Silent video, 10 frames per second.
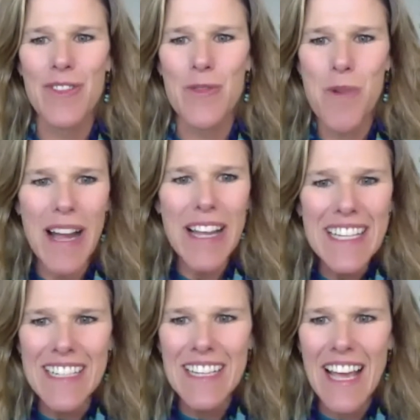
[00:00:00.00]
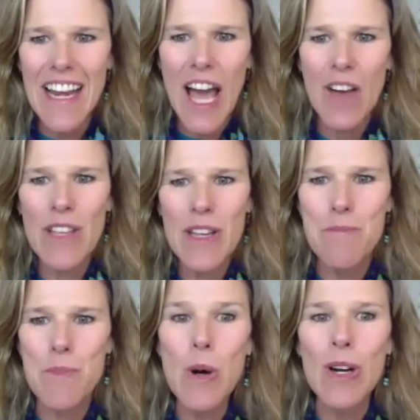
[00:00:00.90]
writing and having
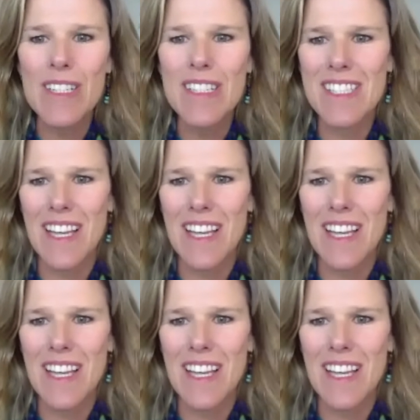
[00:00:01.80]
books.